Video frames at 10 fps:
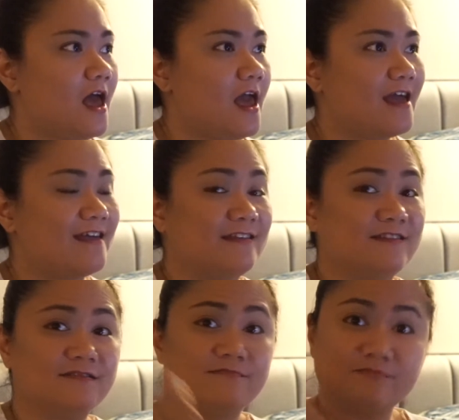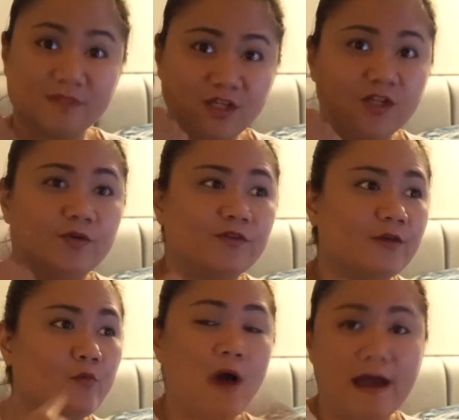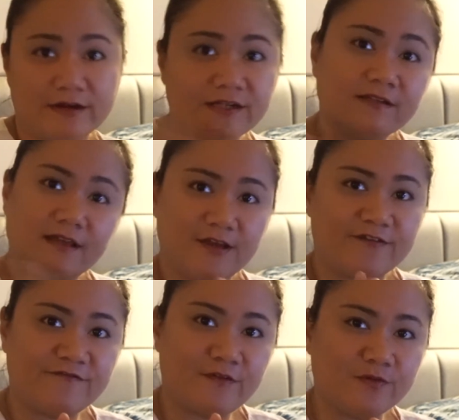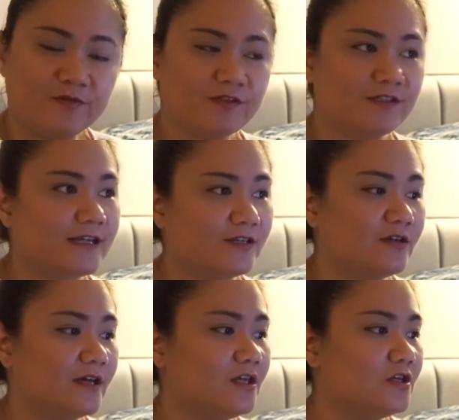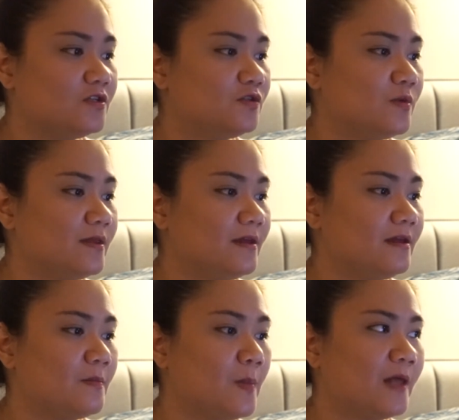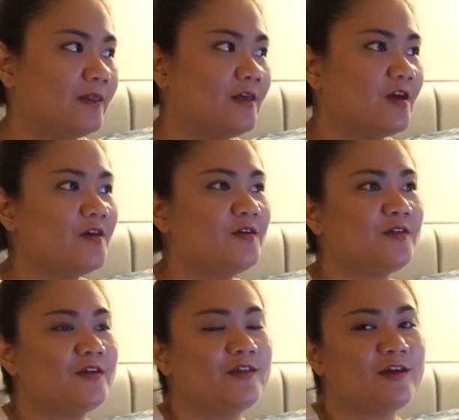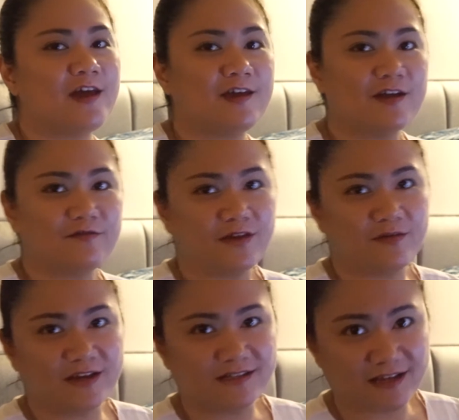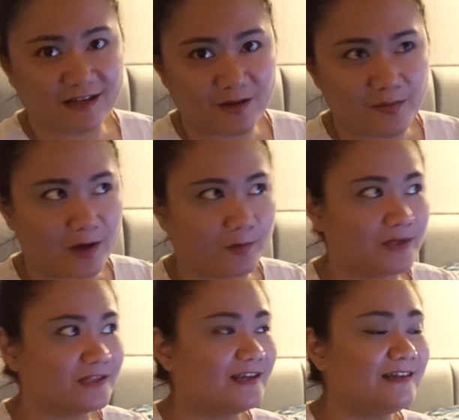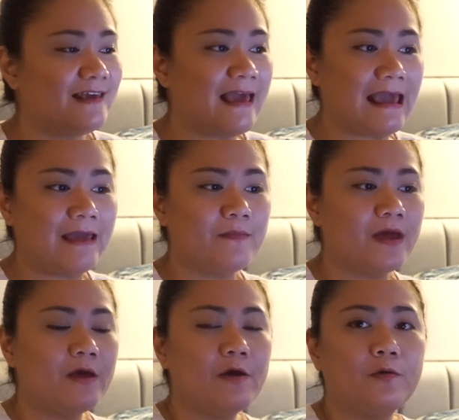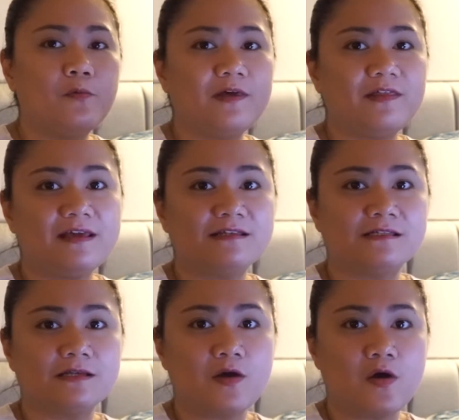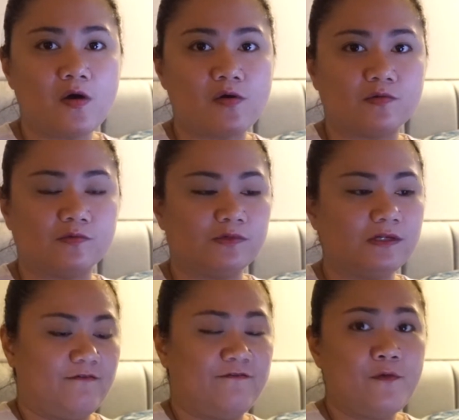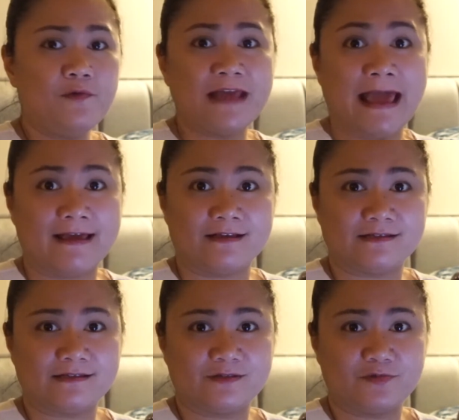and the wired earphones that you can use with it. But the other thing that I got very excited about was it came with its own phone case,